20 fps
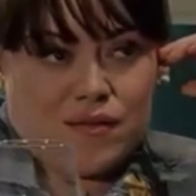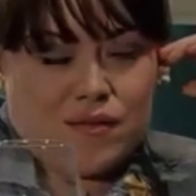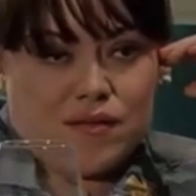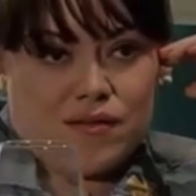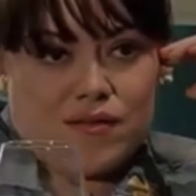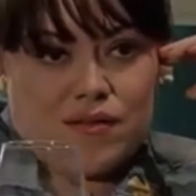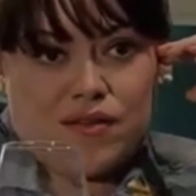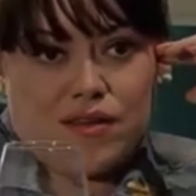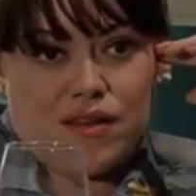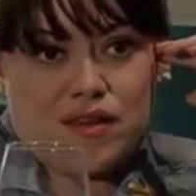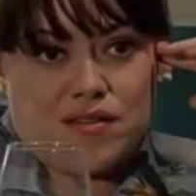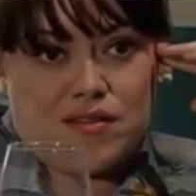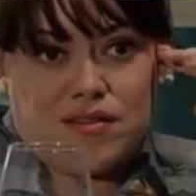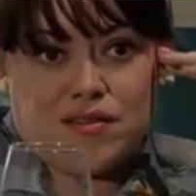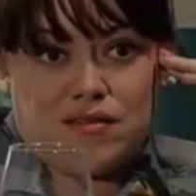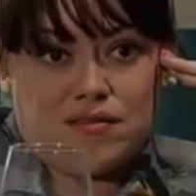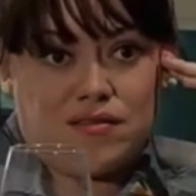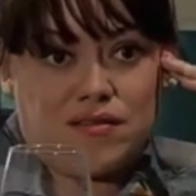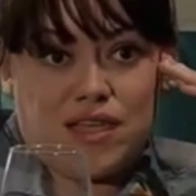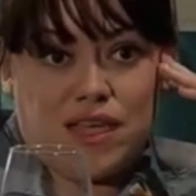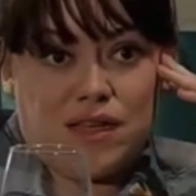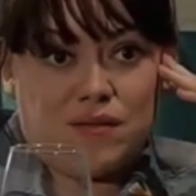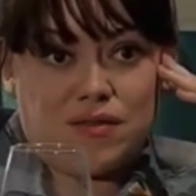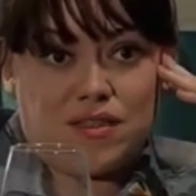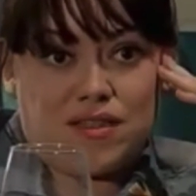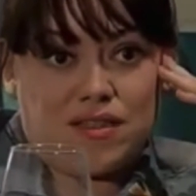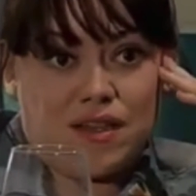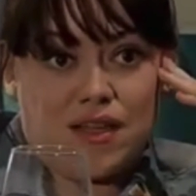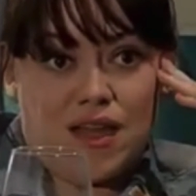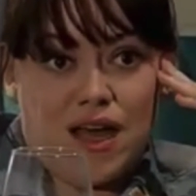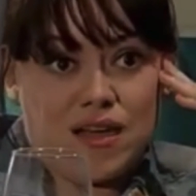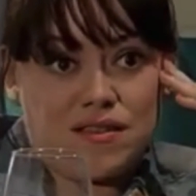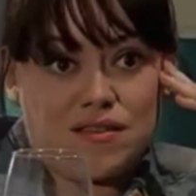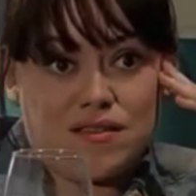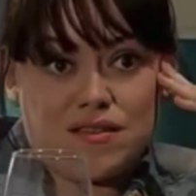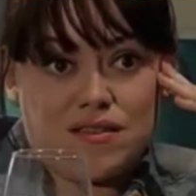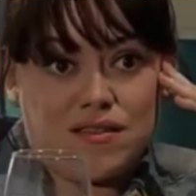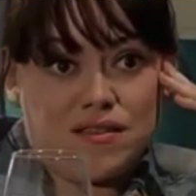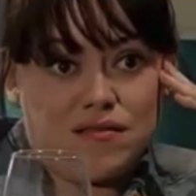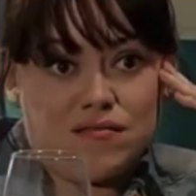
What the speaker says: But nothing just seems to last.